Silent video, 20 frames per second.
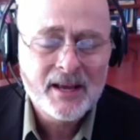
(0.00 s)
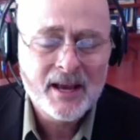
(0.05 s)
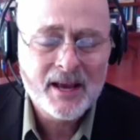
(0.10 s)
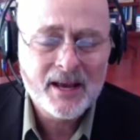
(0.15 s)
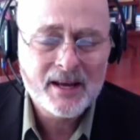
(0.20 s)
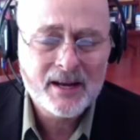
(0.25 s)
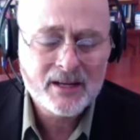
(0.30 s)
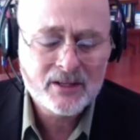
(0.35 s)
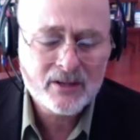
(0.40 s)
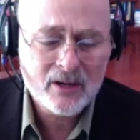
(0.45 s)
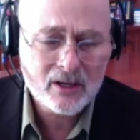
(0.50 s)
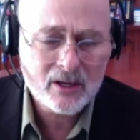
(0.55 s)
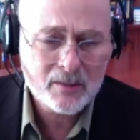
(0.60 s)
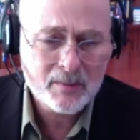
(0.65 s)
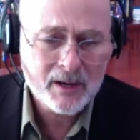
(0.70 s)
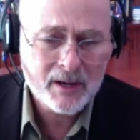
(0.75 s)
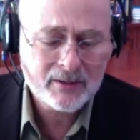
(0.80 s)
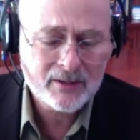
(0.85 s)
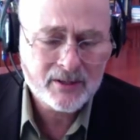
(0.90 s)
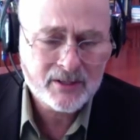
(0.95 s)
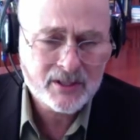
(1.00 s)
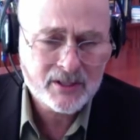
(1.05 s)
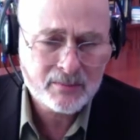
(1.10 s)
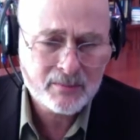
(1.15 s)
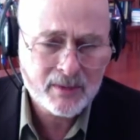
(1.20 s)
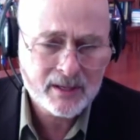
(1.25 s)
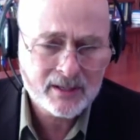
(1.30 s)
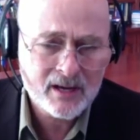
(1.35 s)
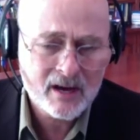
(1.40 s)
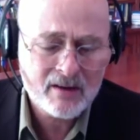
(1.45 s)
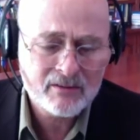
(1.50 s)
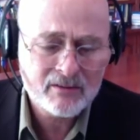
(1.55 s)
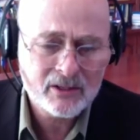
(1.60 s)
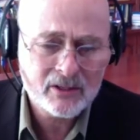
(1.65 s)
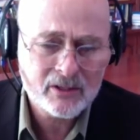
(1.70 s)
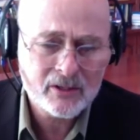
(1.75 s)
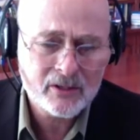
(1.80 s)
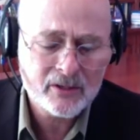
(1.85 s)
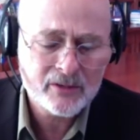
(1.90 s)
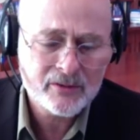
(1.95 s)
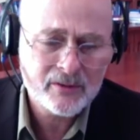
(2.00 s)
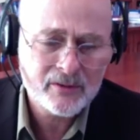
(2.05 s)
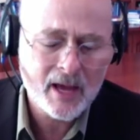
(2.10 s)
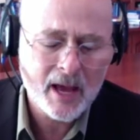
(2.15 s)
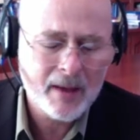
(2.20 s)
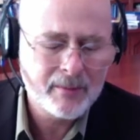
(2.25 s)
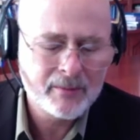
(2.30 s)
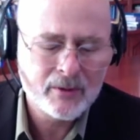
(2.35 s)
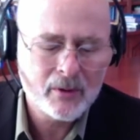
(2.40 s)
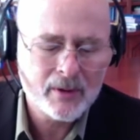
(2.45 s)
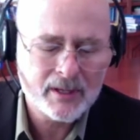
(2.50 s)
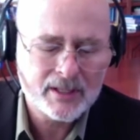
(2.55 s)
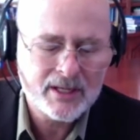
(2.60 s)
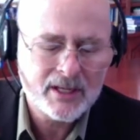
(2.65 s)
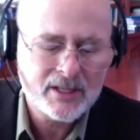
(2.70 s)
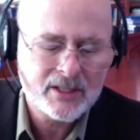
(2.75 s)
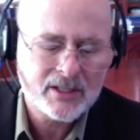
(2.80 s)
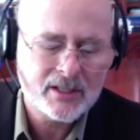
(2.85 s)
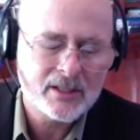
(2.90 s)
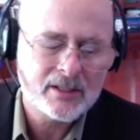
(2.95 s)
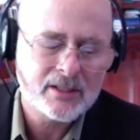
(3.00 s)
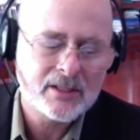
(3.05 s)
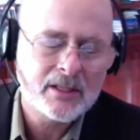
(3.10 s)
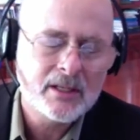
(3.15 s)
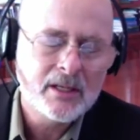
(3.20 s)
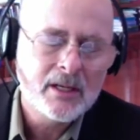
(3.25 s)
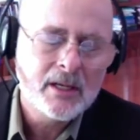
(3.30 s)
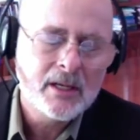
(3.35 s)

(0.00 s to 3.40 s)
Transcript: And I talk about this in my novel, Earth, I'm No Existence,